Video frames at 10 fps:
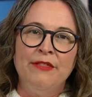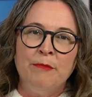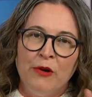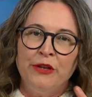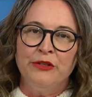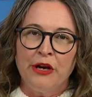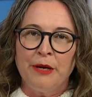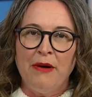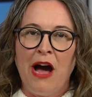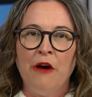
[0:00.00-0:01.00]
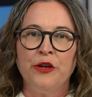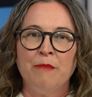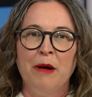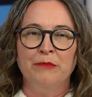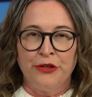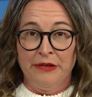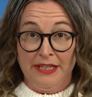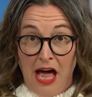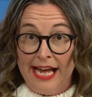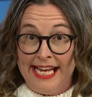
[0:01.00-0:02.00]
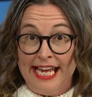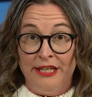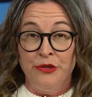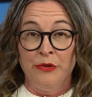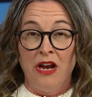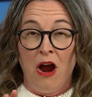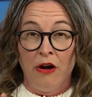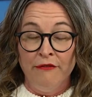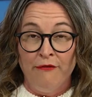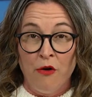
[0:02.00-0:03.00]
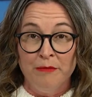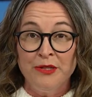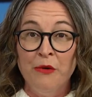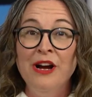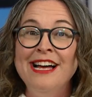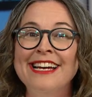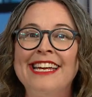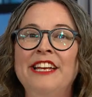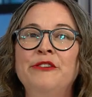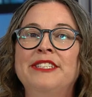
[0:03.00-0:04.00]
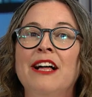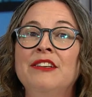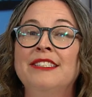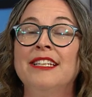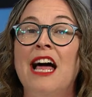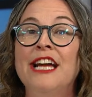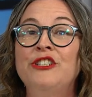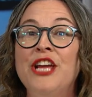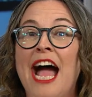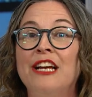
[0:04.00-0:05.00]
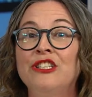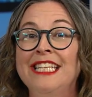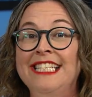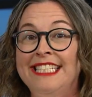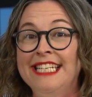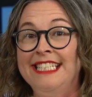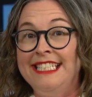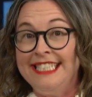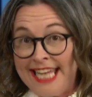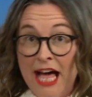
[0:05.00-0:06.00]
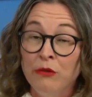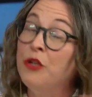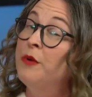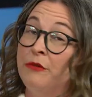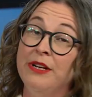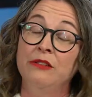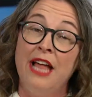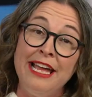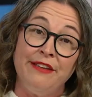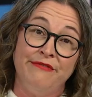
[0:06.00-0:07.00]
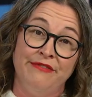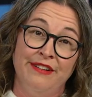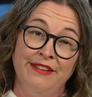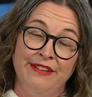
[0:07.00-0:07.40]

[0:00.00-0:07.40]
in the book you talk about how your mom turned lying into an art form. So can you tell us a lie she actually did tell you in real life?